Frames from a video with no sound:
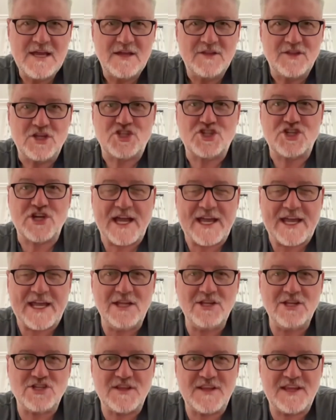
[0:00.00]

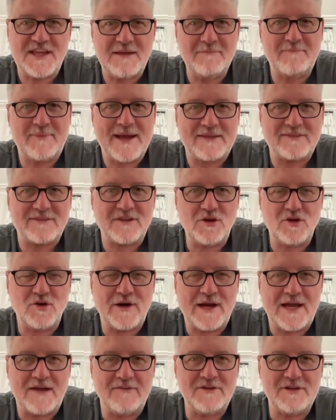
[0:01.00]
change and the impact that
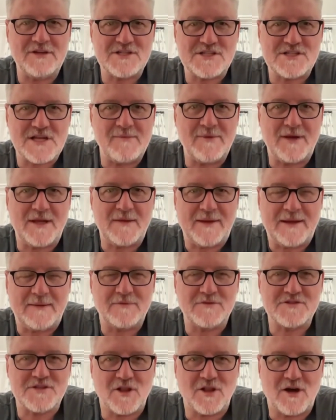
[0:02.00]
you're having to so many
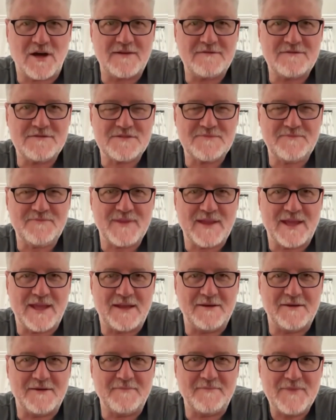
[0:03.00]
people's lives.
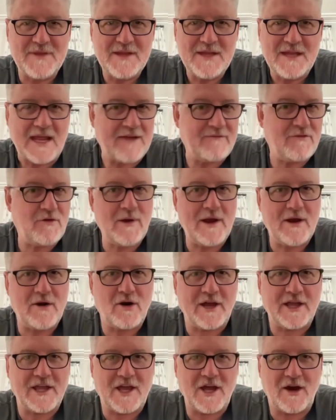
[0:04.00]
And everywhere
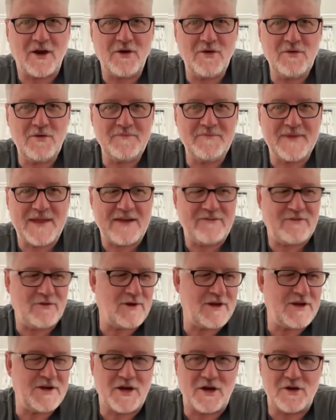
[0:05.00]
I go,
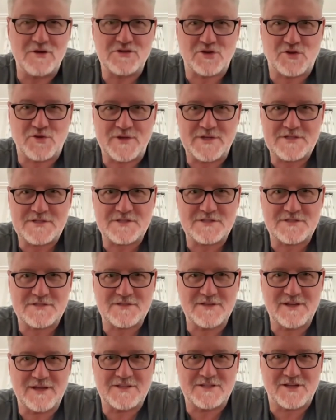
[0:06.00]
everyone knows Chris.
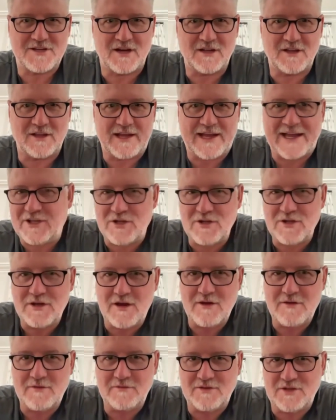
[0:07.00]
It's kind of like, hey, do you
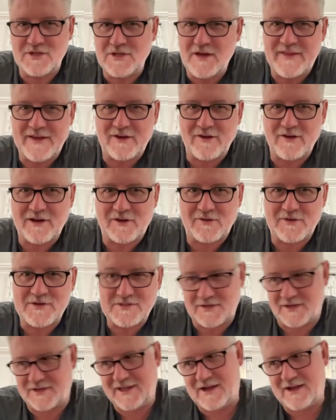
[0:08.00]
know that guy,
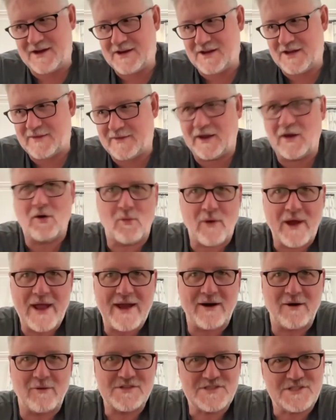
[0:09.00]
Chris? I go, yeah, I know. And they go,
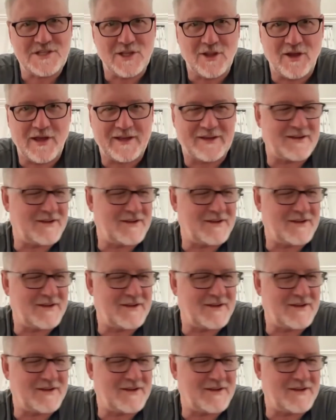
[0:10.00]
wow, what's he like?